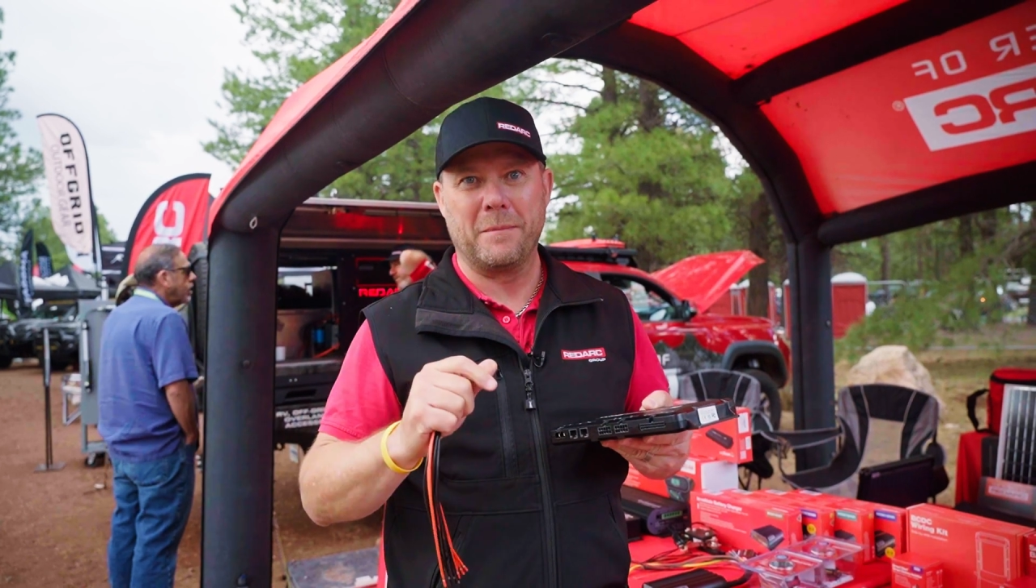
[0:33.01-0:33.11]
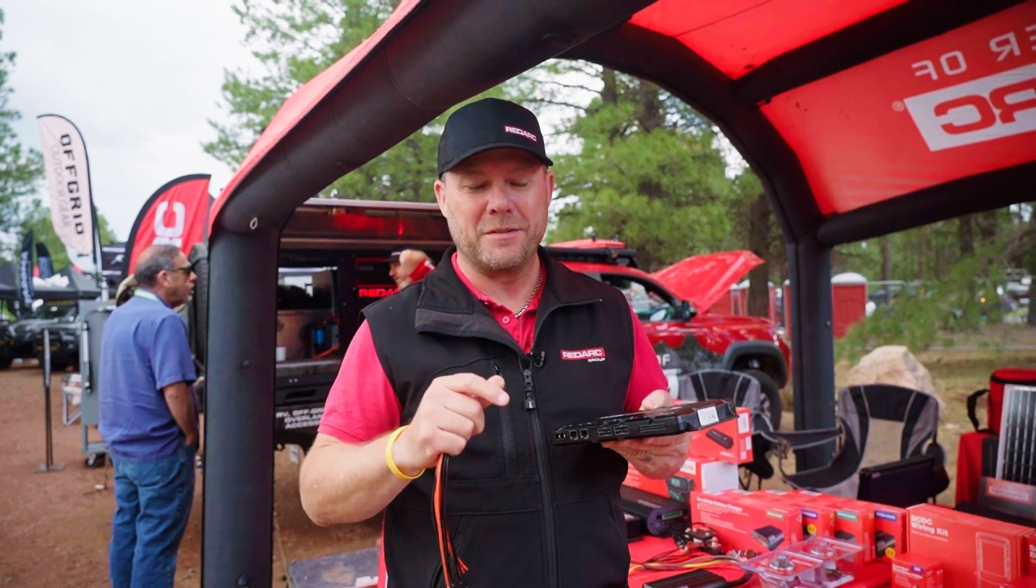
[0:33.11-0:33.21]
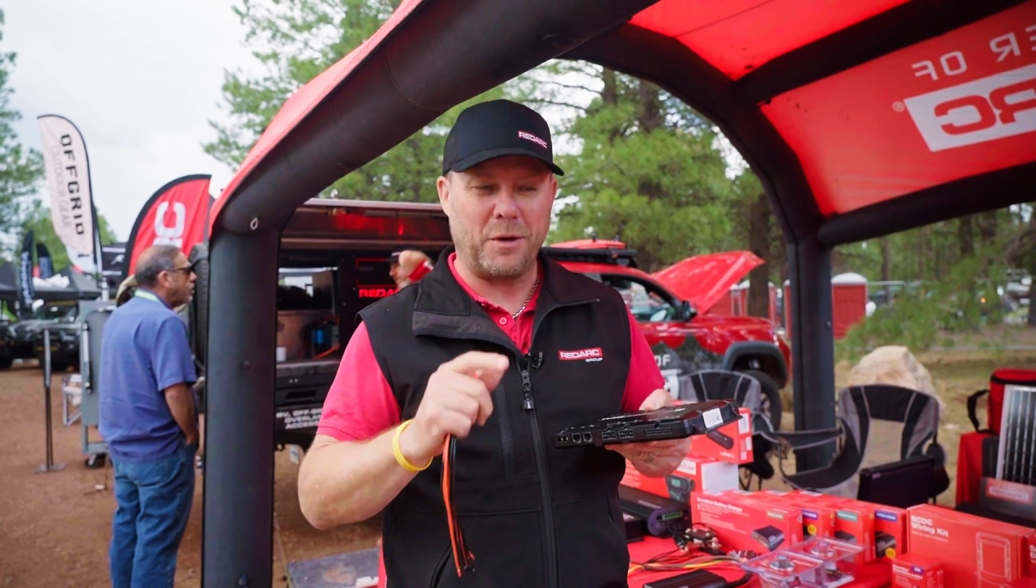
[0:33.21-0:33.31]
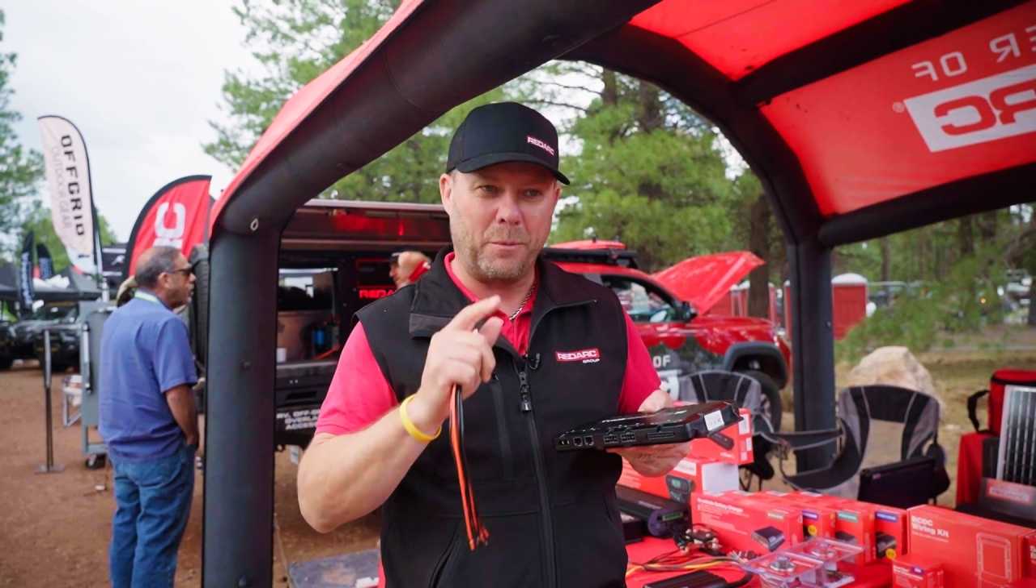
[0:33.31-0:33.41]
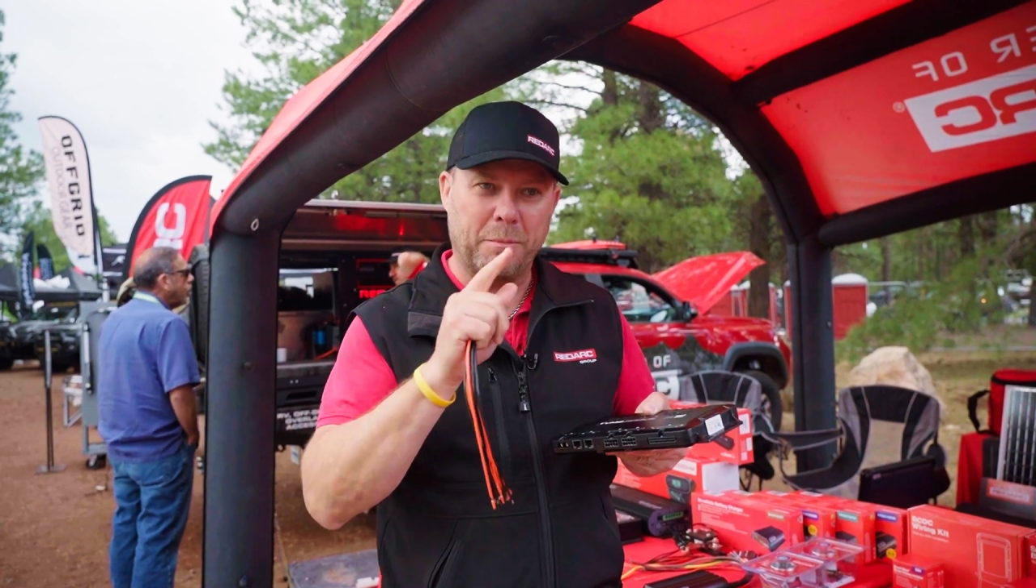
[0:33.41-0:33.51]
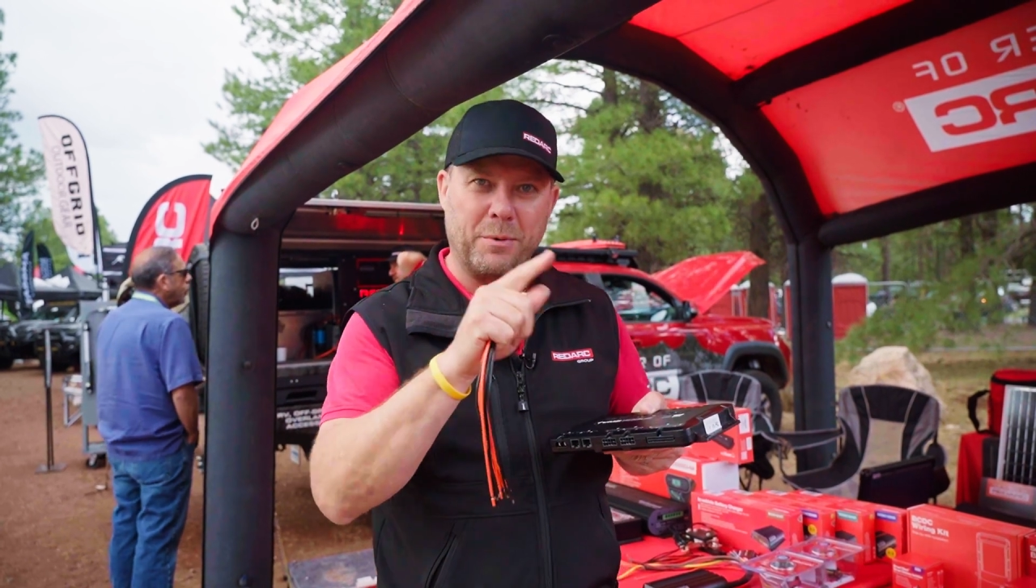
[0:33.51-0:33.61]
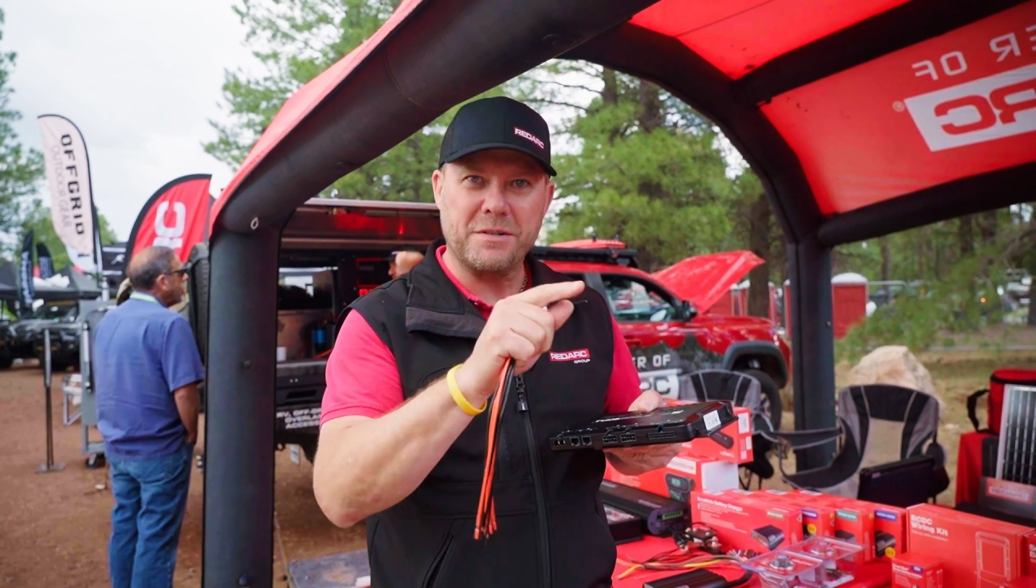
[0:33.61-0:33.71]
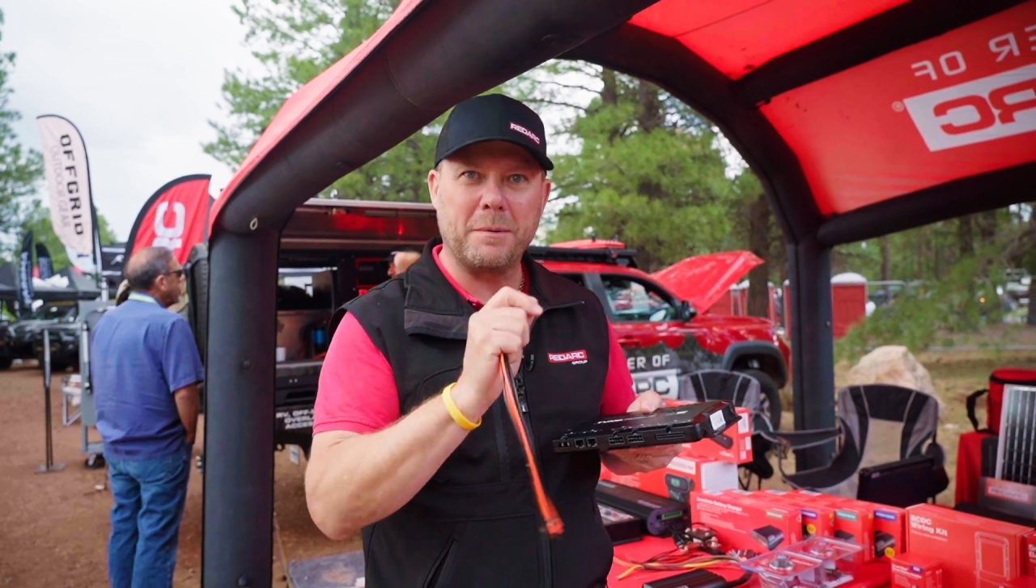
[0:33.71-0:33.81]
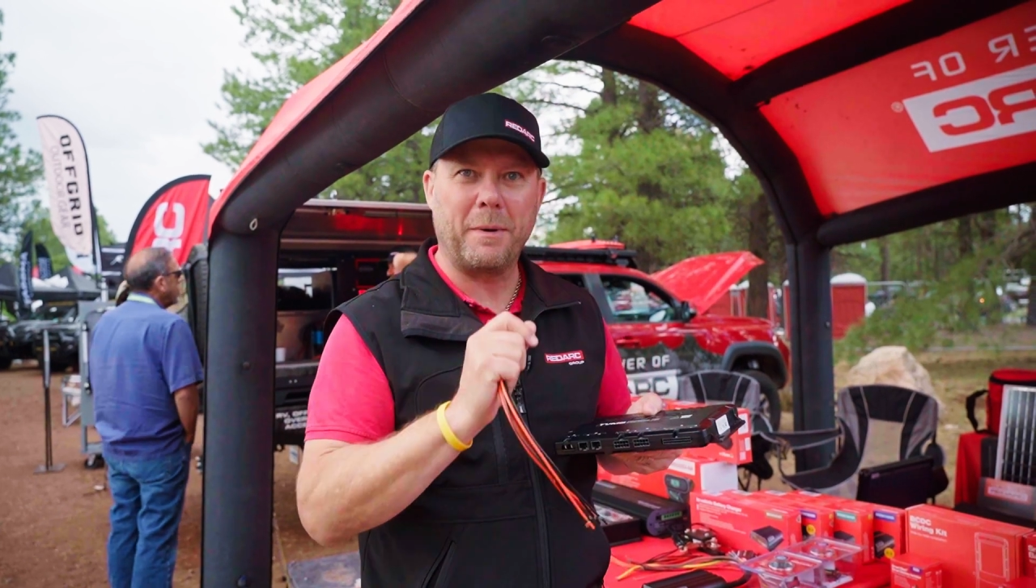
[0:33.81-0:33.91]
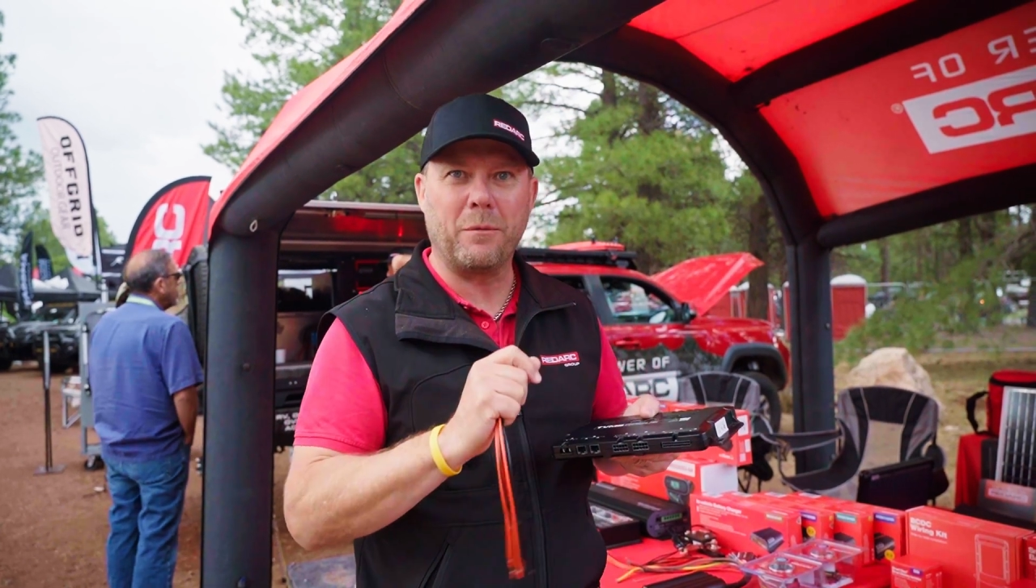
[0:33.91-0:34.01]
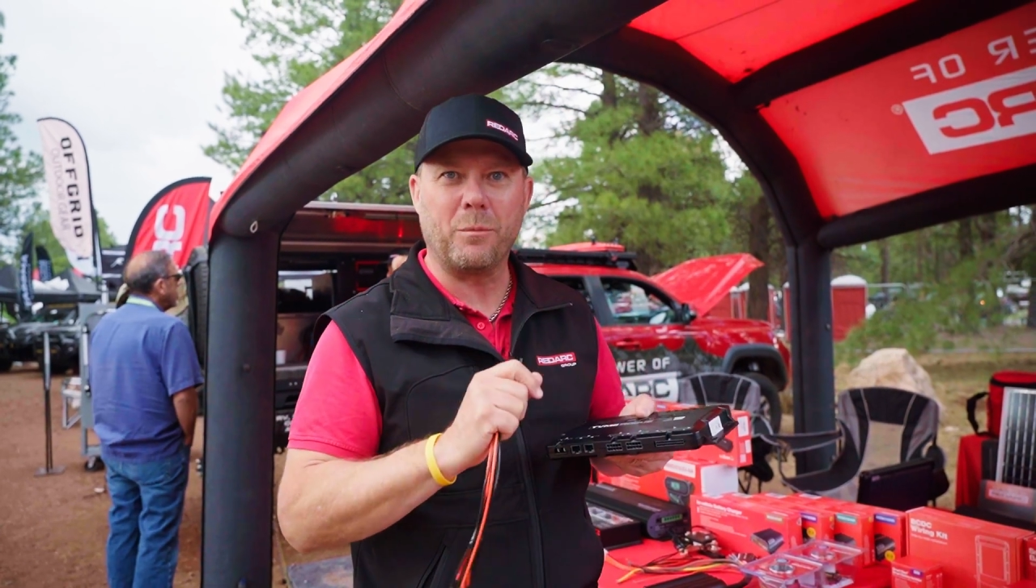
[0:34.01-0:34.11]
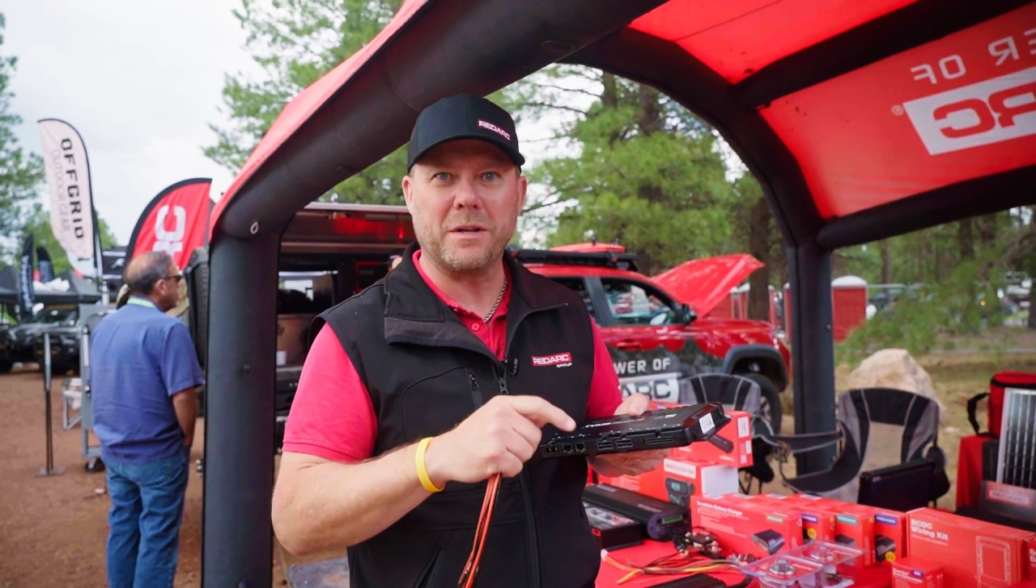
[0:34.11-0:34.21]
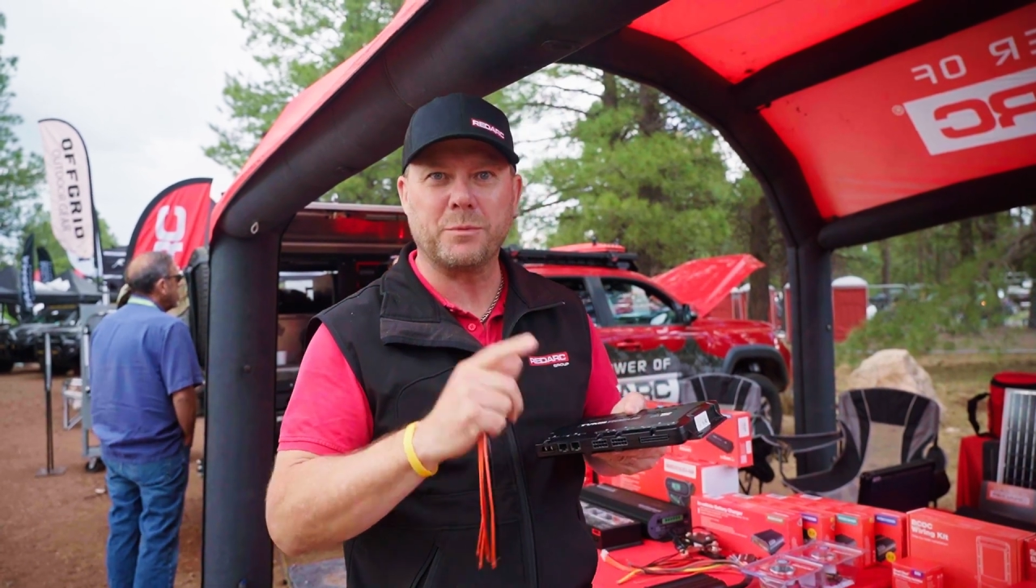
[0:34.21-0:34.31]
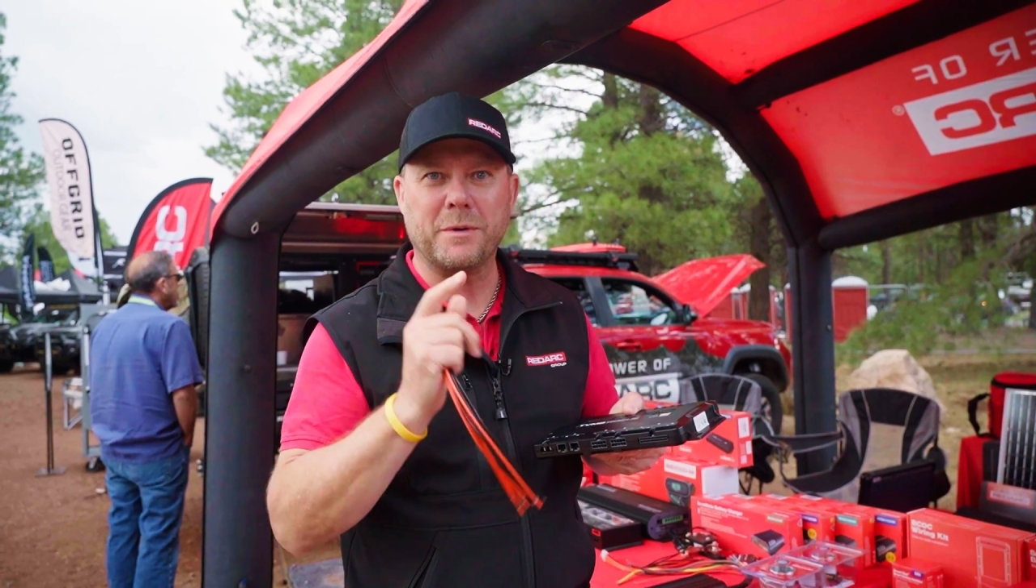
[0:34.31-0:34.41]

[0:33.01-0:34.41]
So we press the button once,